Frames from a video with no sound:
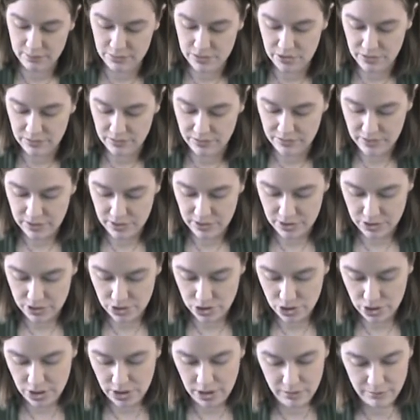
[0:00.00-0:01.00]
to fit the
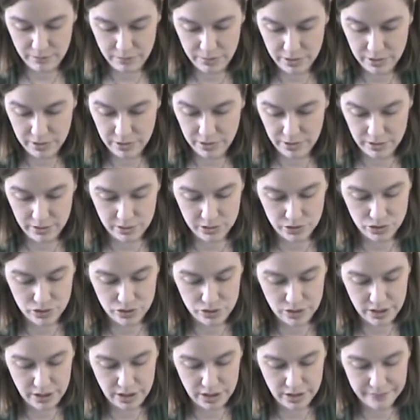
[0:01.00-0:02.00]
shape in the
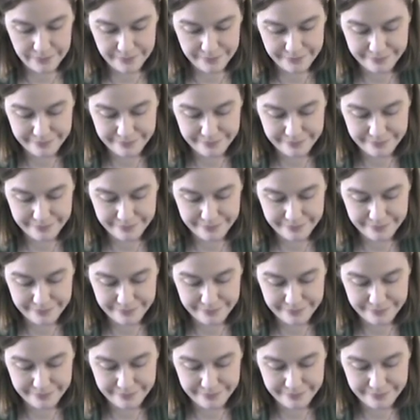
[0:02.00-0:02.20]
tray.